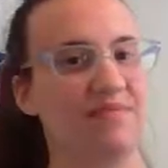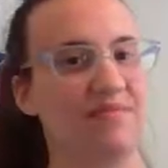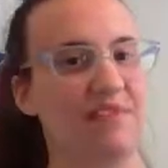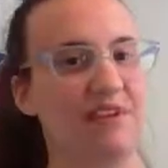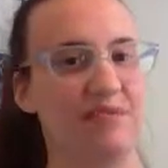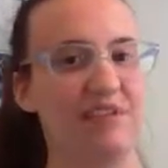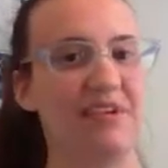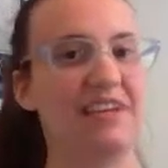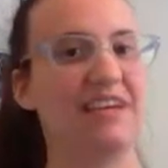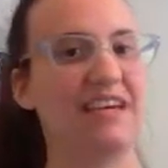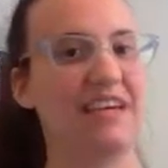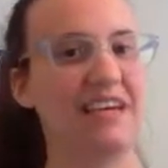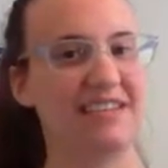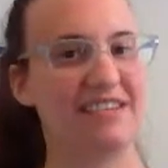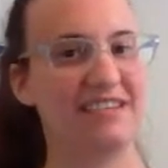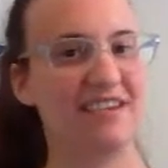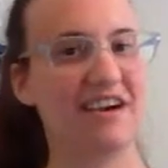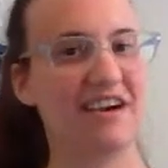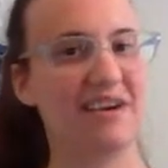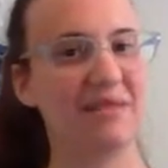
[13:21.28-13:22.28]
you really
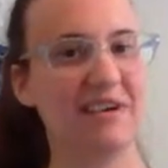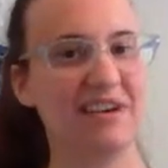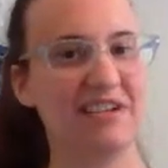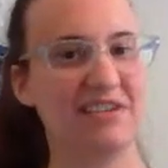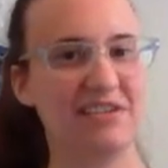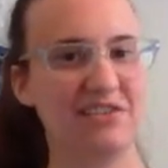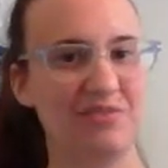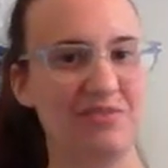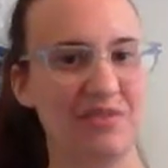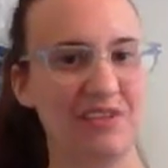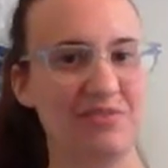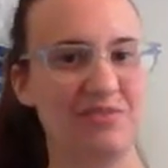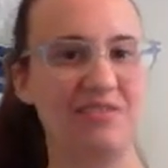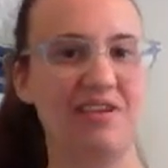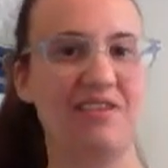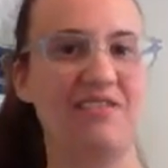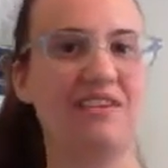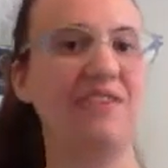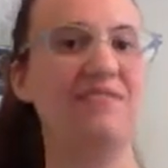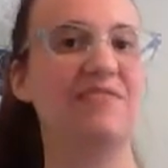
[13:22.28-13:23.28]
can't talk about too much
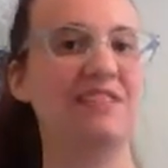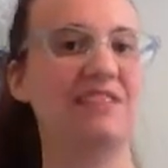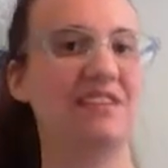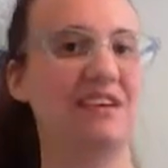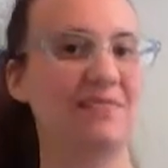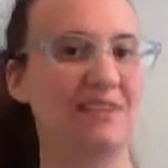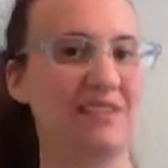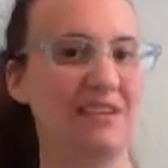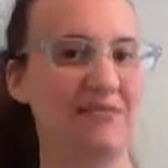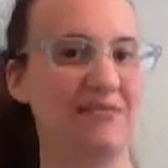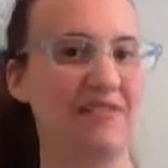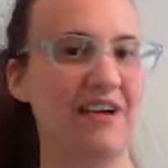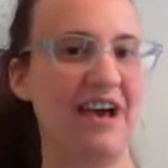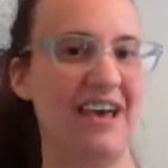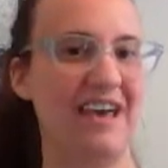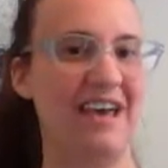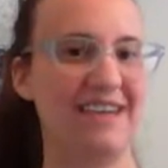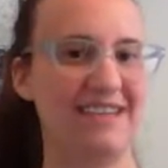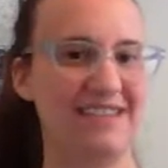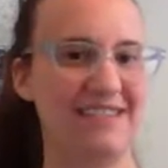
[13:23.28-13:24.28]
without giving something away.
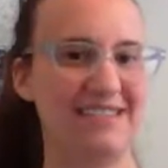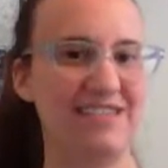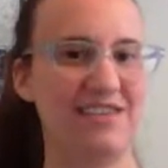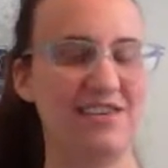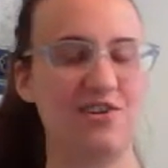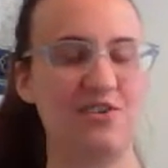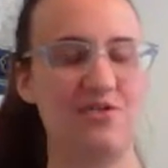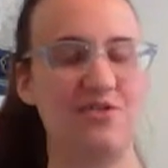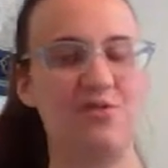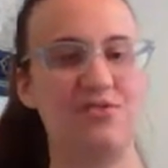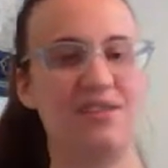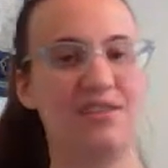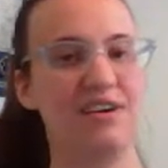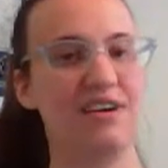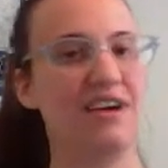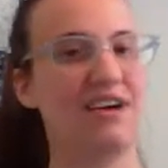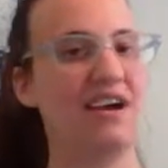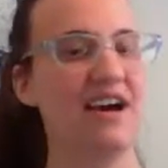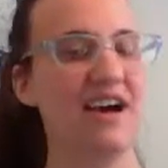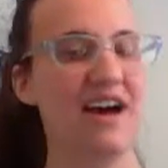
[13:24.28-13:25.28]
So,
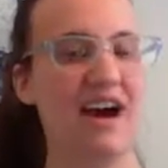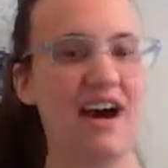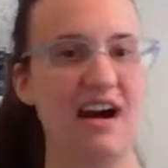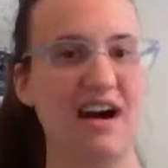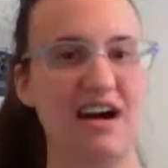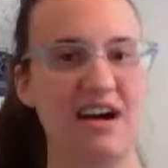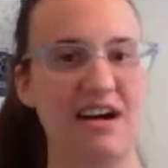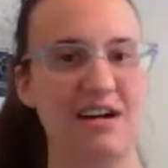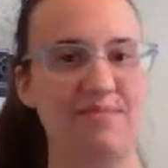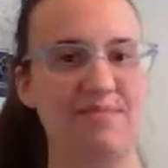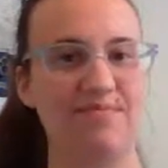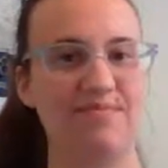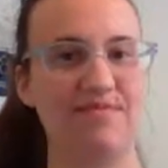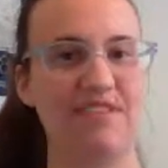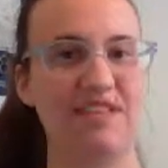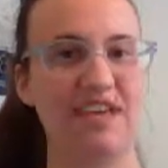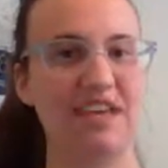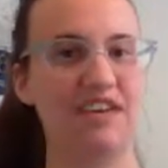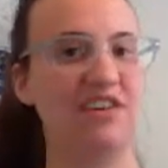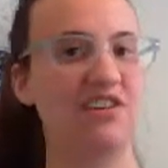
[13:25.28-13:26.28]

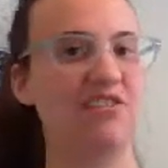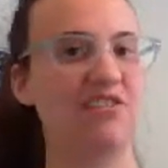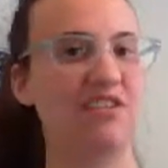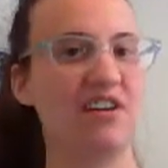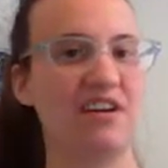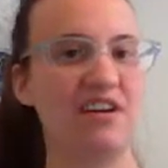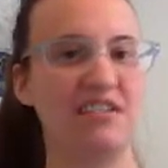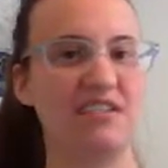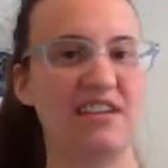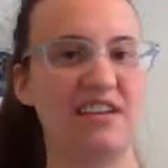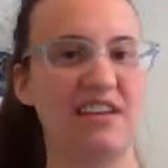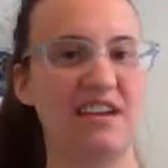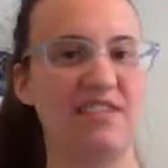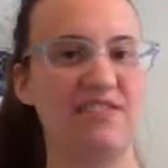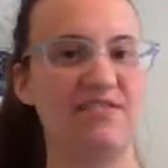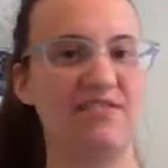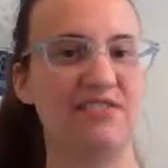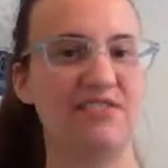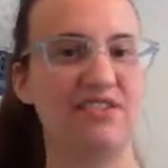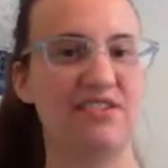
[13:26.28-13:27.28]
thank you guys again
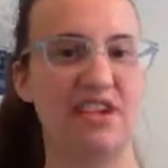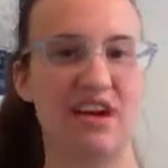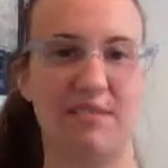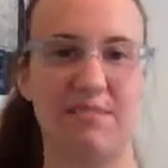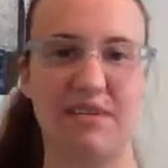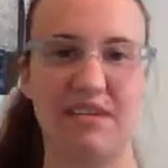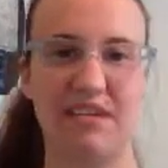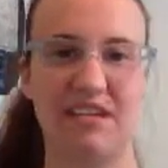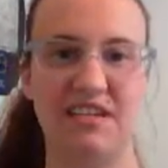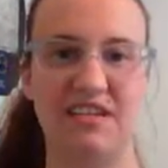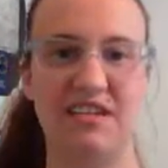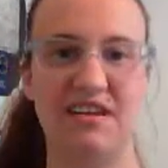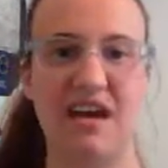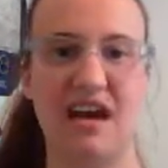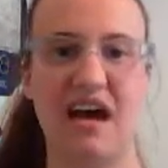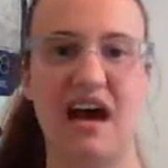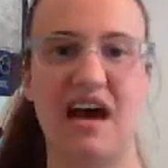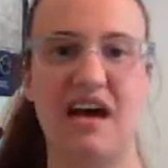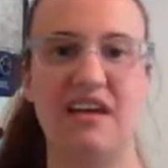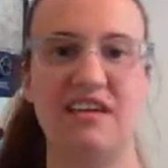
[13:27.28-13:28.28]
for stopping in.
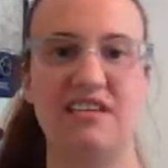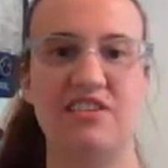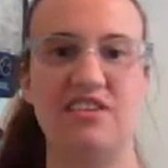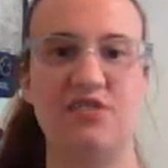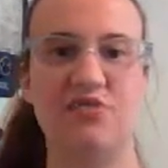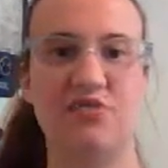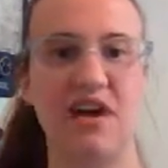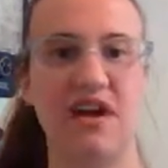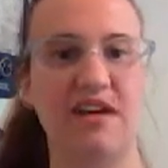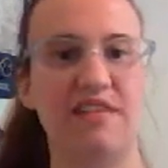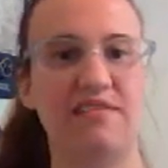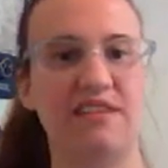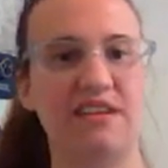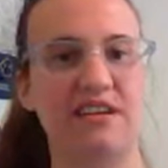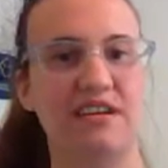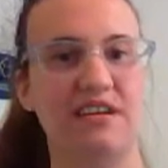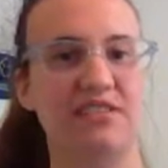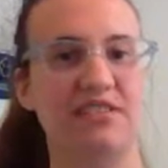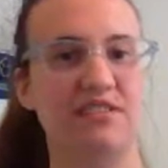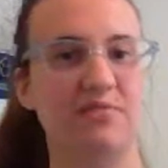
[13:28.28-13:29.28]
I do have
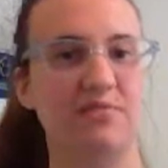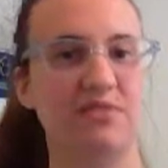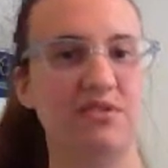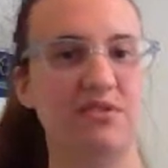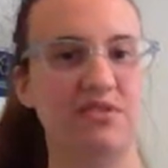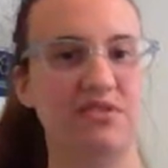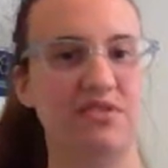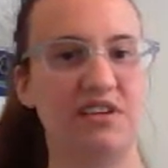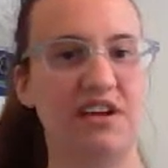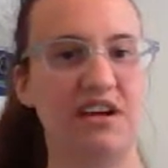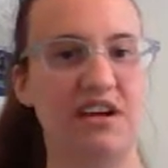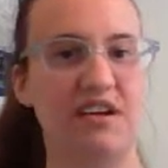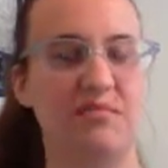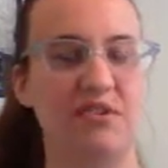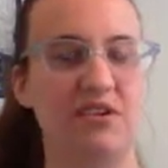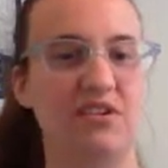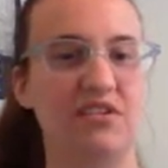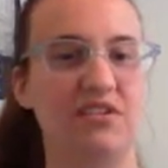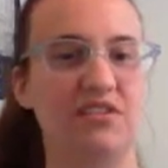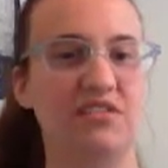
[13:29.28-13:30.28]
another book that I'm
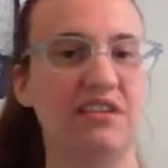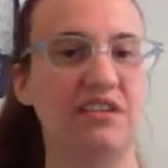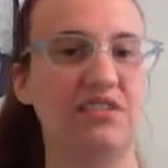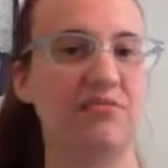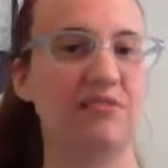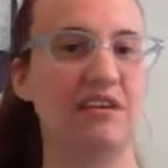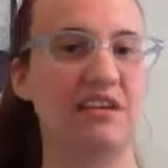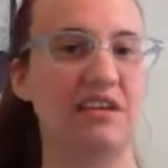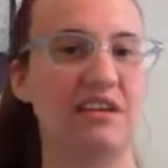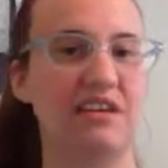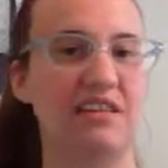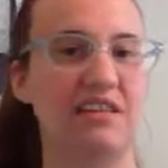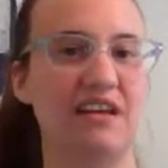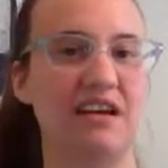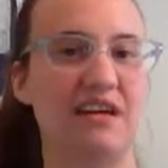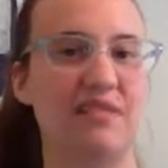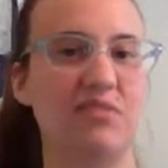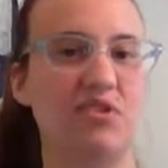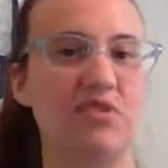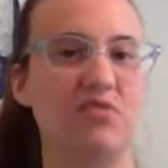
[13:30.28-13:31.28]
currently reading that
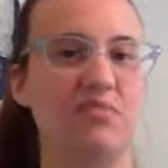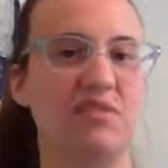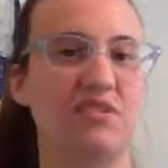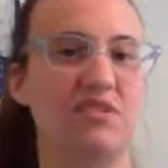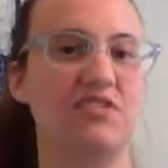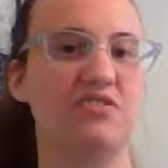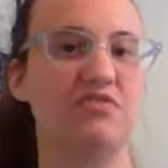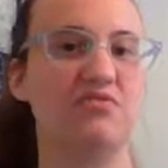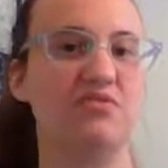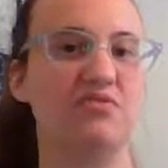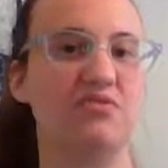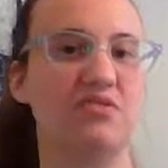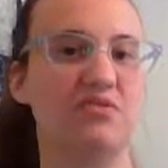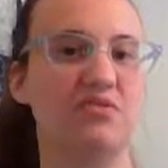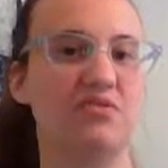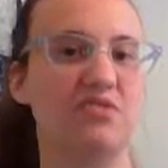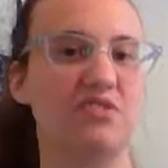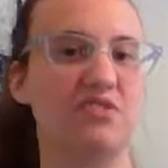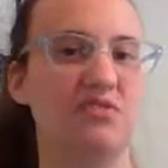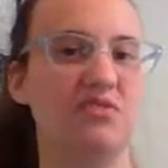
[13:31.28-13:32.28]
I'm hoping to review
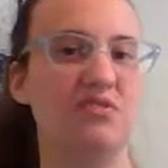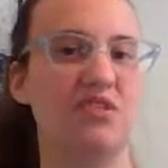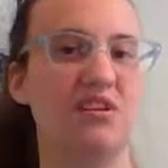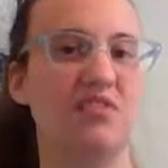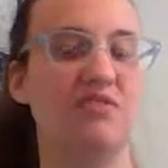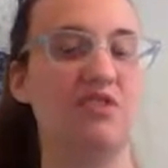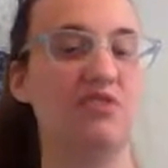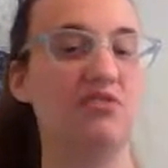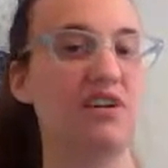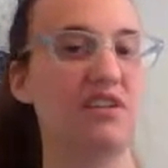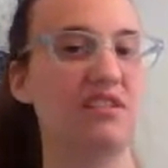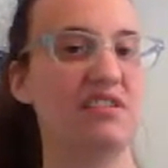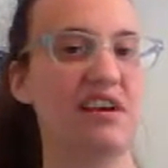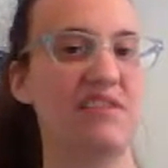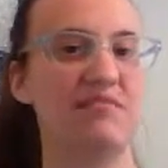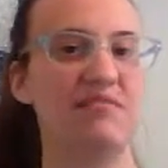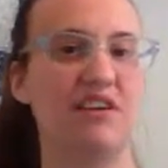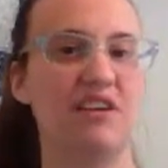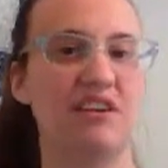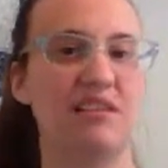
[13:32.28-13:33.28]
soon. If you guys
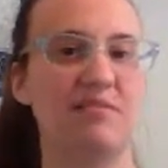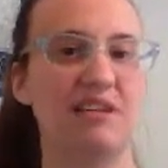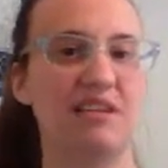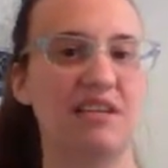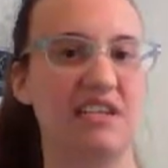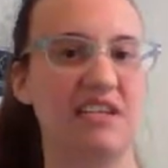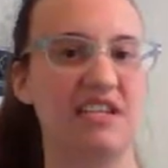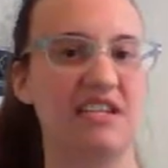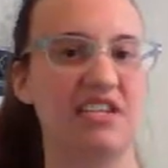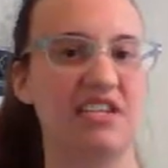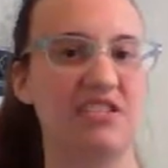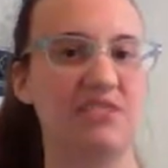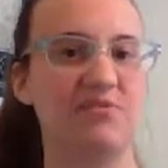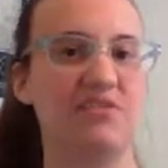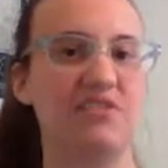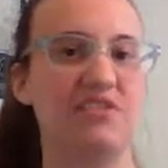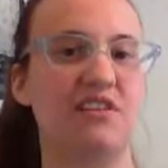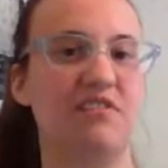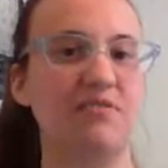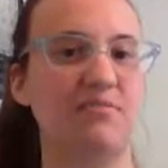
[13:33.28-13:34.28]
have recommendations for
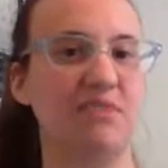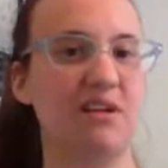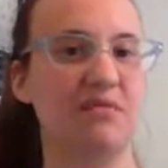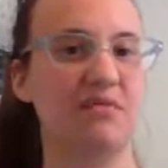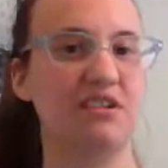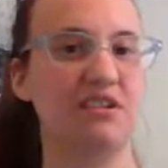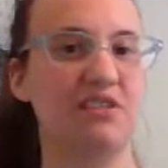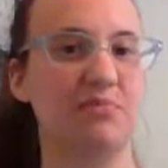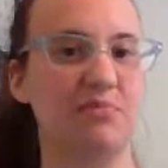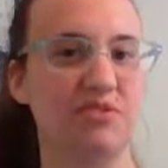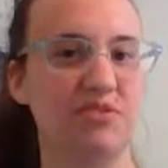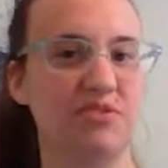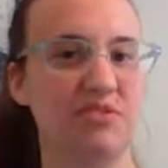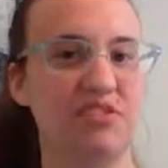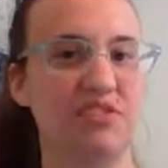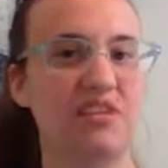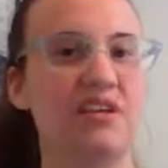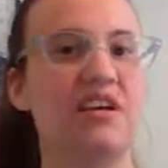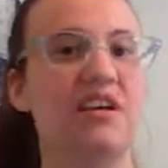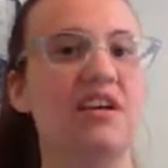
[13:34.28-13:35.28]
self-published
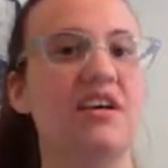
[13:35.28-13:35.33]
books